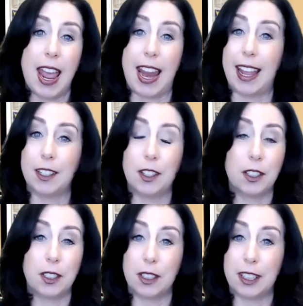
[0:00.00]
And
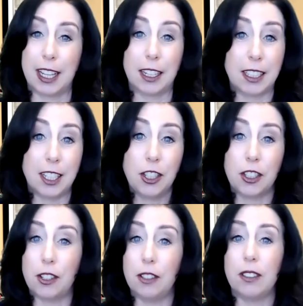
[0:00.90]
the
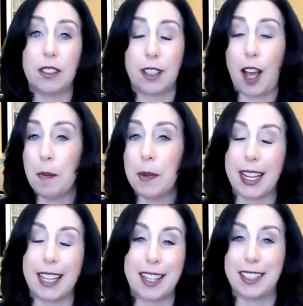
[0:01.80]
additional
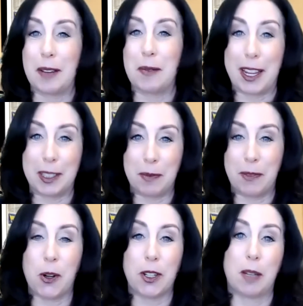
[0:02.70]
companies, the same way as
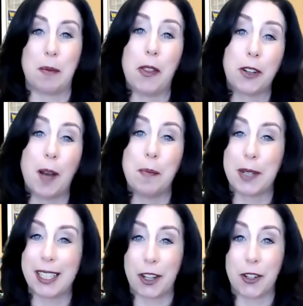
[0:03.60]
before, to some other
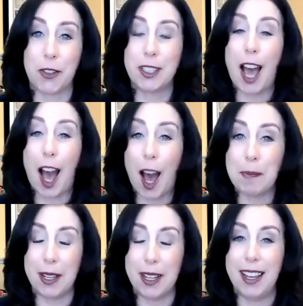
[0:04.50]
companies that are the
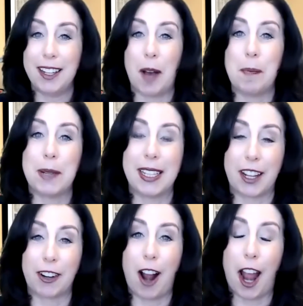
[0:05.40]
top companies
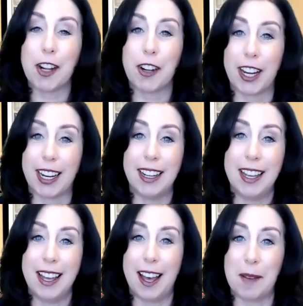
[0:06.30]
that are hiring,
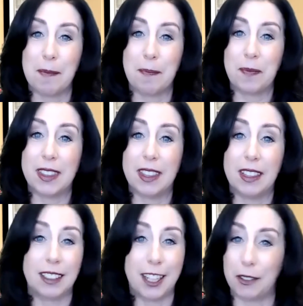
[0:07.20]
um,
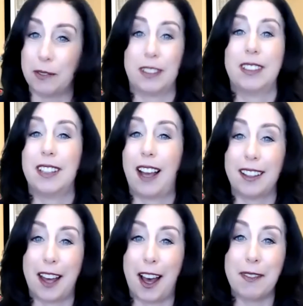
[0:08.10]
you know,
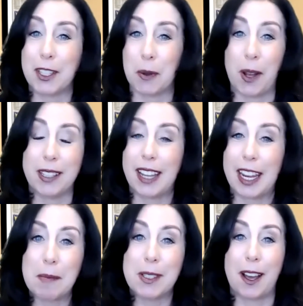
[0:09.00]
the obvious ones
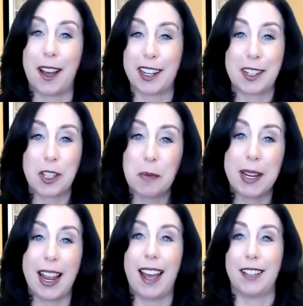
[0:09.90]
Amazon,
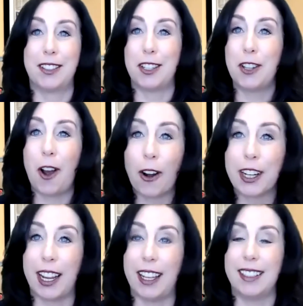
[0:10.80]
UPS,
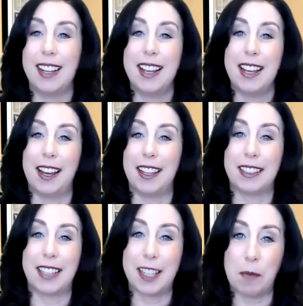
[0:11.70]
Target,
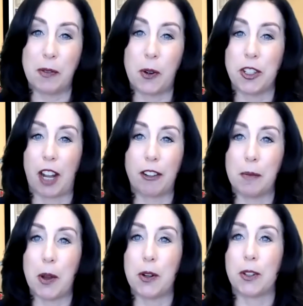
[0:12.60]
as I said before, General
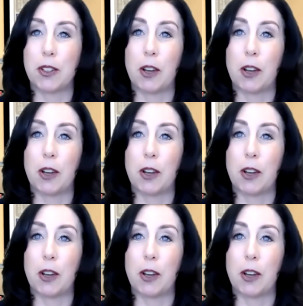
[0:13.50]
Motors.